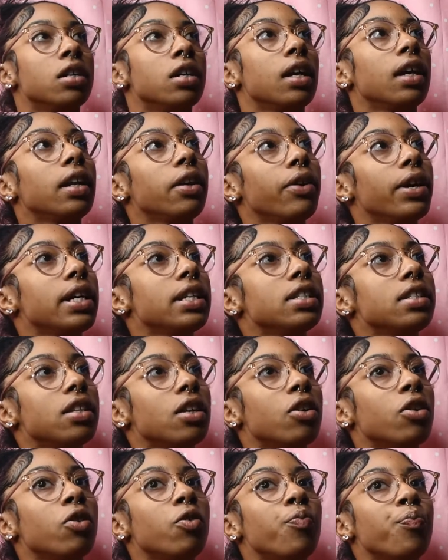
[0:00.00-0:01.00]
Anyway,
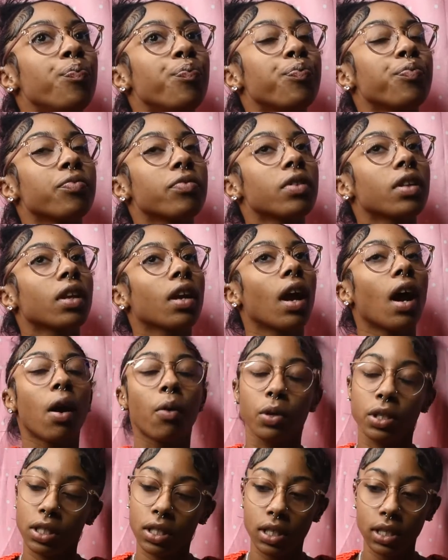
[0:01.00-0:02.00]
so I
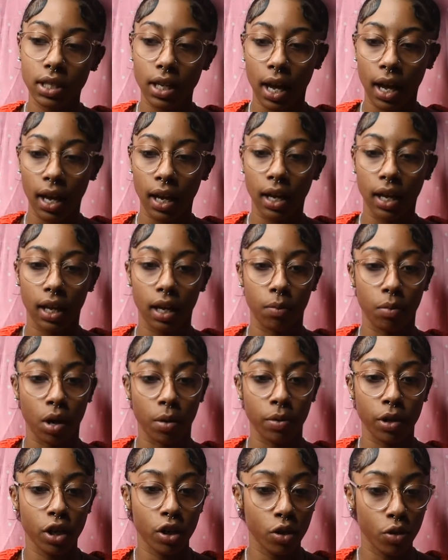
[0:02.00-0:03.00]
went to the site and it brought
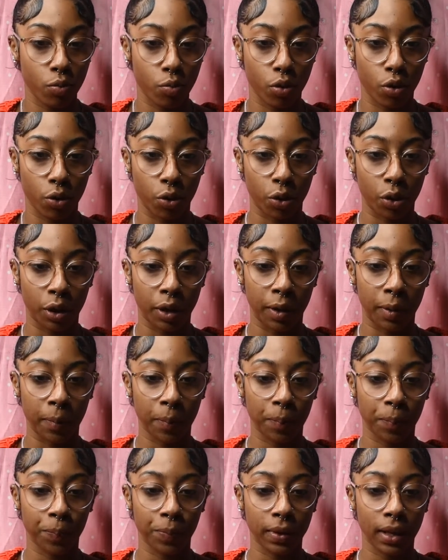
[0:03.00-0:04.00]
me to YouPorn.
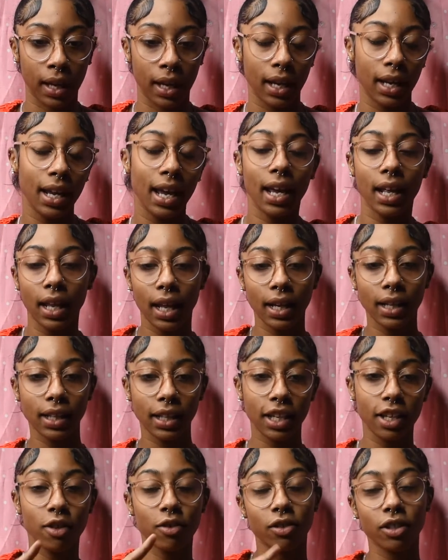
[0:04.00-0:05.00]
It had like the
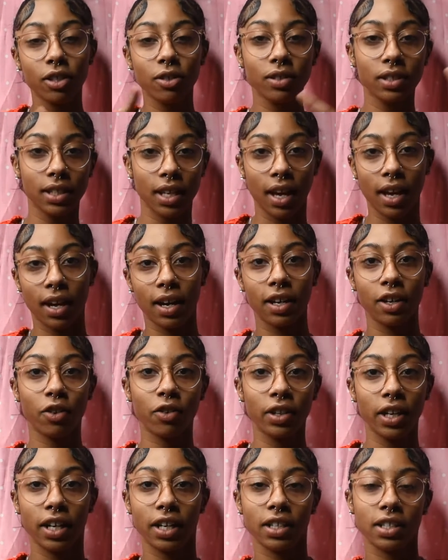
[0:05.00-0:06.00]
cute little sign on
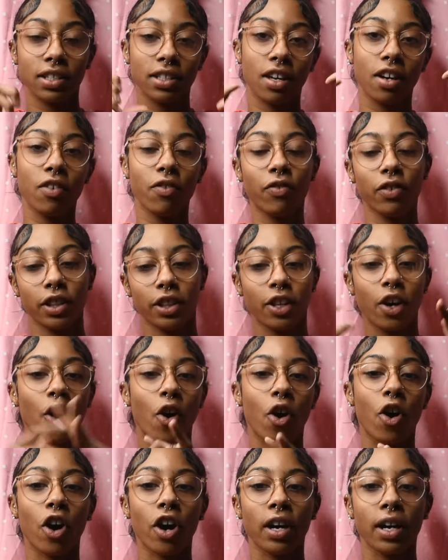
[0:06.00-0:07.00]
there and stuff with the
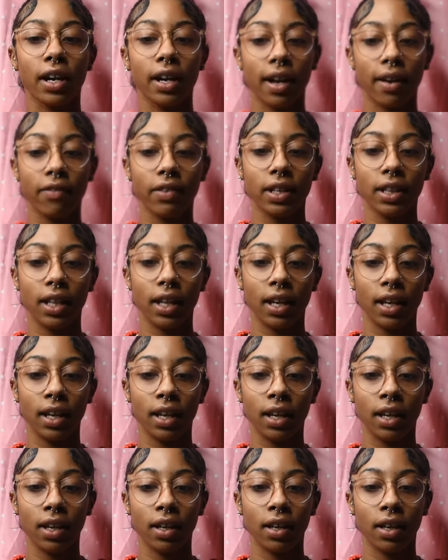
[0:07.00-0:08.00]
heart and
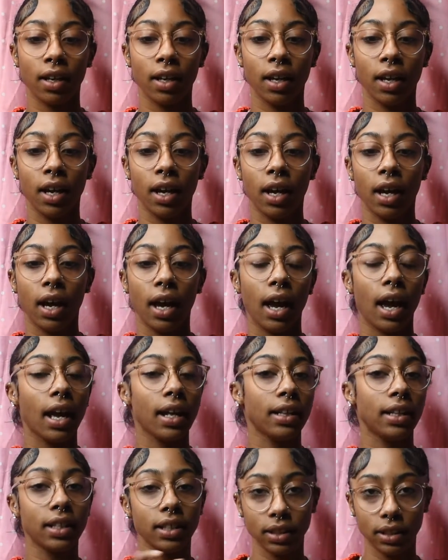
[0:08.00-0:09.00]
everything.
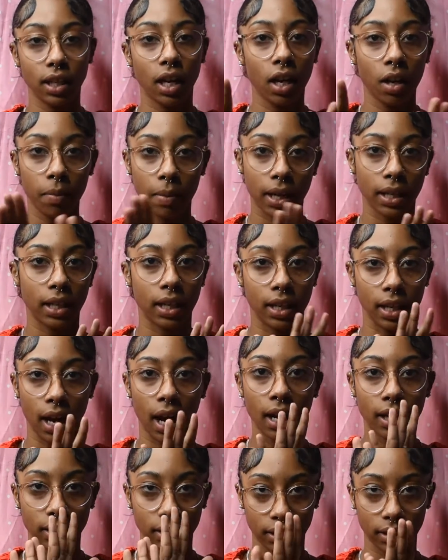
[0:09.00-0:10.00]
At this time, I did
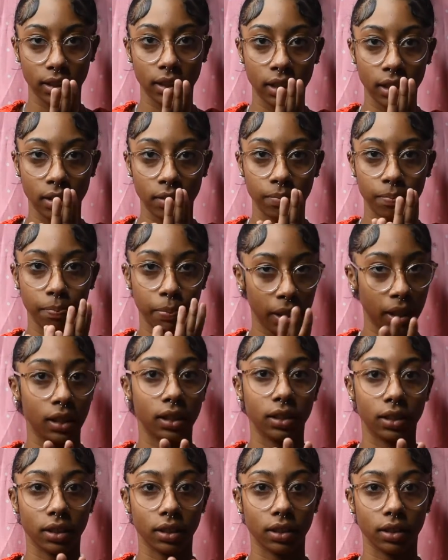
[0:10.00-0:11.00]
not see
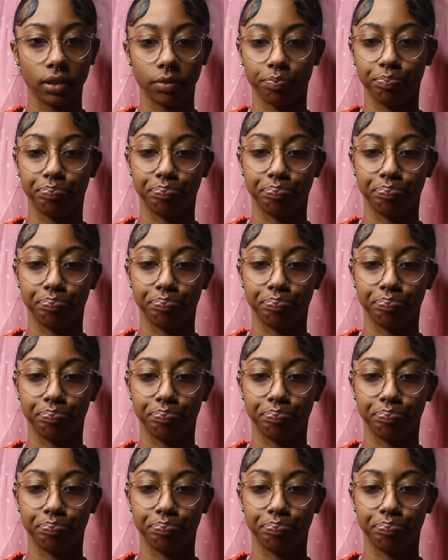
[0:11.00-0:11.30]
penises.